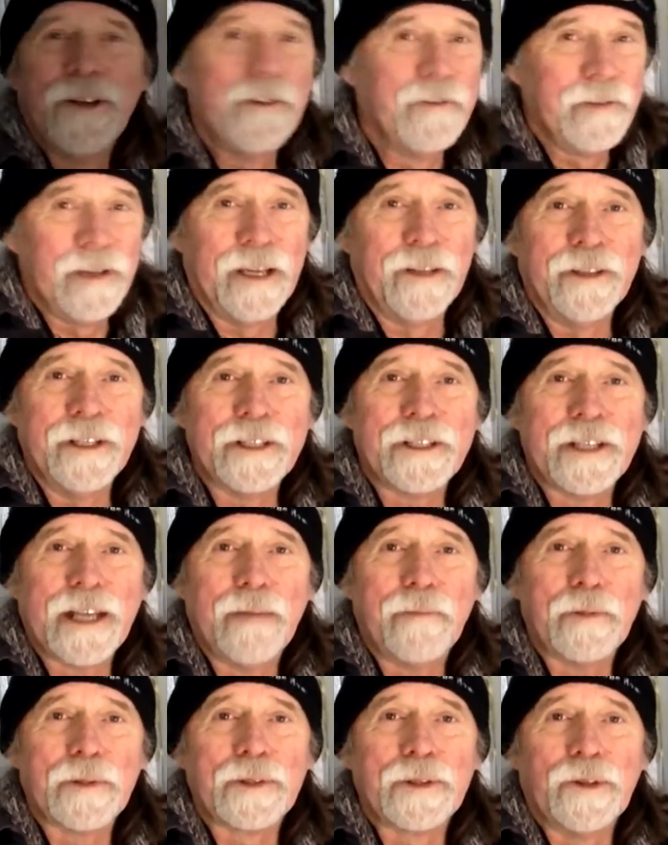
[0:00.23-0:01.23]
In this
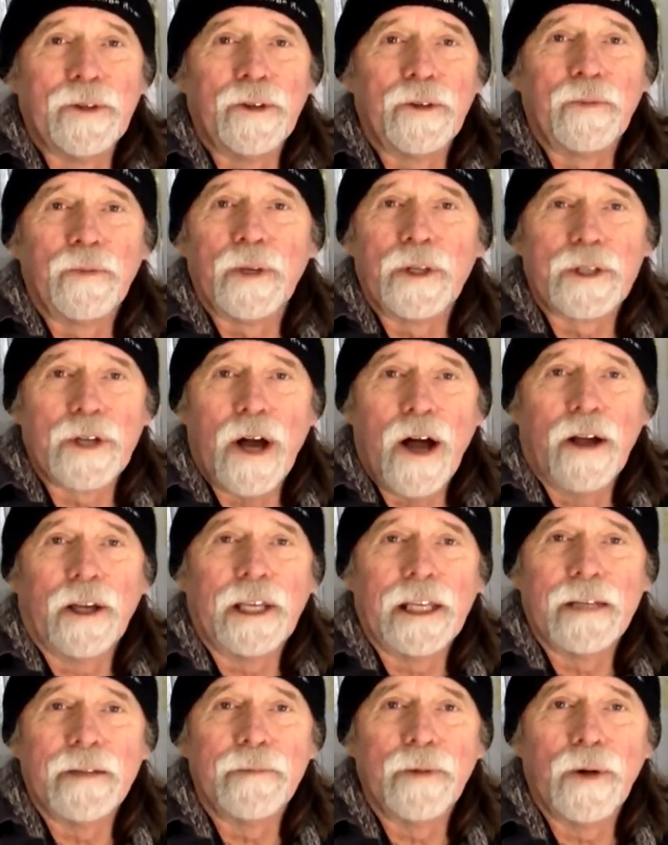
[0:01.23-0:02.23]
episode, we're
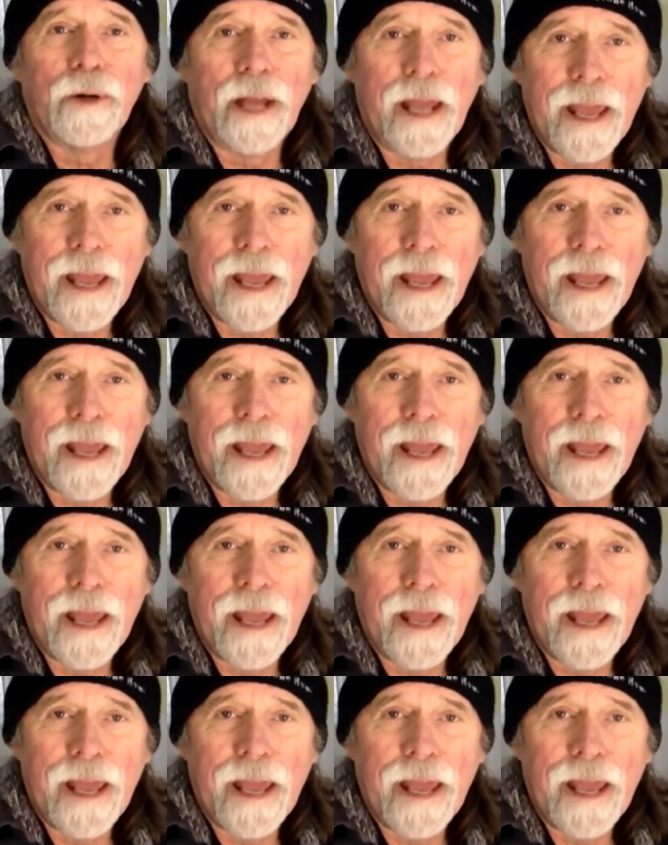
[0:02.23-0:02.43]
talking about